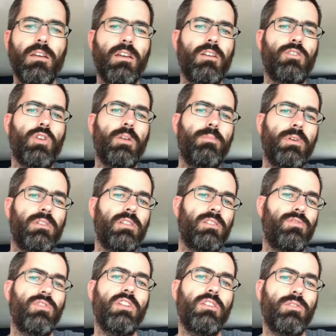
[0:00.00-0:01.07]
So I put this
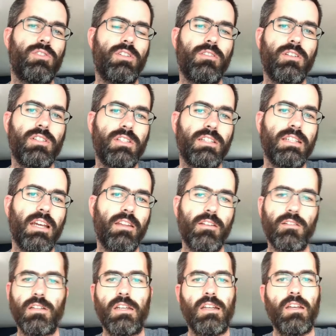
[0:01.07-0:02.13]
video series together
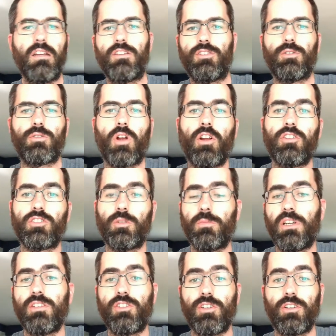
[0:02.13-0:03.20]
to chronicle
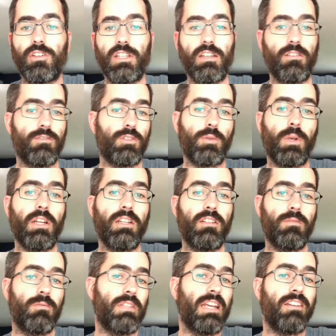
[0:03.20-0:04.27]
my journey on creating
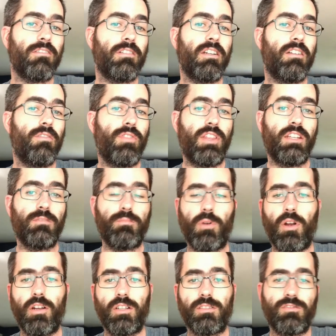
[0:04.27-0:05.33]
an Internet of Things
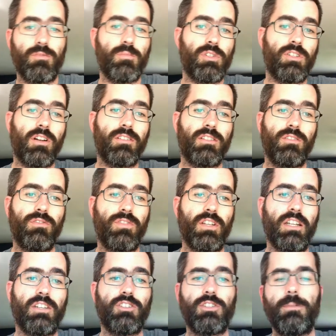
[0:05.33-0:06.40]
product from start to
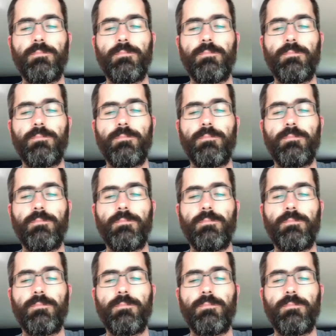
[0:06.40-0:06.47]
finish.